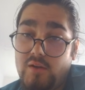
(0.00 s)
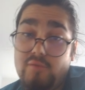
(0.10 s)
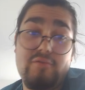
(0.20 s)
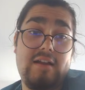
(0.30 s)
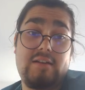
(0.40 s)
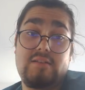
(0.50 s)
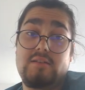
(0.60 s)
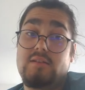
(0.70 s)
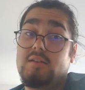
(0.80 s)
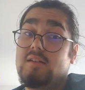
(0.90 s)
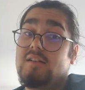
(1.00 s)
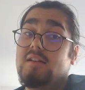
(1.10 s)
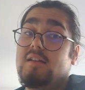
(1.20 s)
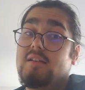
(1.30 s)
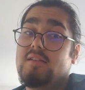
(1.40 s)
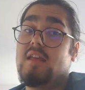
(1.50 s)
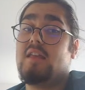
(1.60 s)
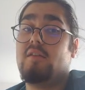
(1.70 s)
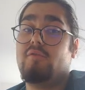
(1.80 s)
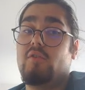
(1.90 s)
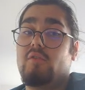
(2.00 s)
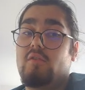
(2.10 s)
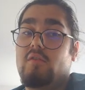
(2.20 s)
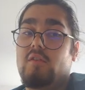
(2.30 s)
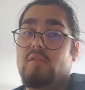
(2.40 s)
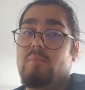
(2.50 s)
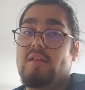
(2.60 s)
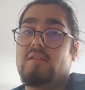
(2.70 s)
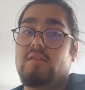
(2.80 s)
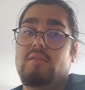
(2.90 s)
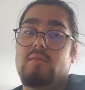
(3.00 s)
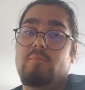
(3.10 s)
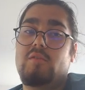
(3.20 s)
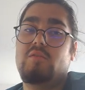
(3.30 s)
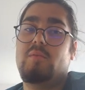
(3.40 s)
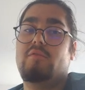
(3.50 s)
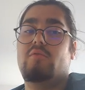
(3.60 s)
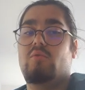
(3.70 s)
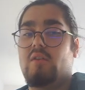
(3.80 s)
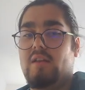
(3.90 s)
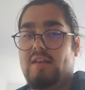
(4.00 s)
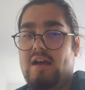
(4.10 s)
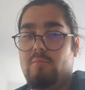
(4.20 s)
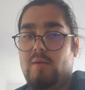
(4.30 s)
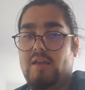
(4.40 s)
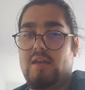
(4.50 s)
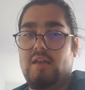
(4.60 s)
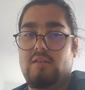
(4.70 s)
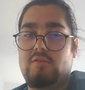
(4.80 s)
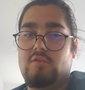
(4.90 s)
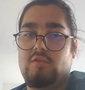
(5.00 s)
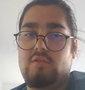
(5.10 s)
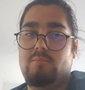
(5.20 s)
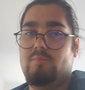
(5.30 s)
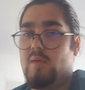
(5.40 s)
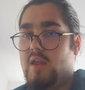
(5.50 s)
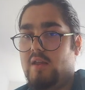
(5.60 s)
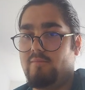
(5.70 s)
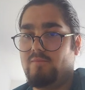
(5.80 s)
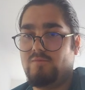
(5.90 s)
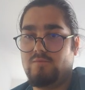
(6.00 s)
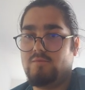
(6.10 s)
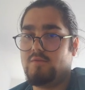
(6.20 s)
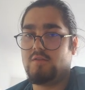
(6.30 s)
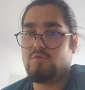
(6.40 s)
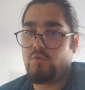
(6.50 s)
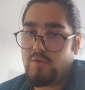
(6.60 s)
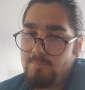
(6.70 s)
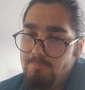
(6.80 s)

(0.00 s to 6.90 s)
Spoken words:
In fact, taking first is better than bishop e4, and now my king is just being destroyed.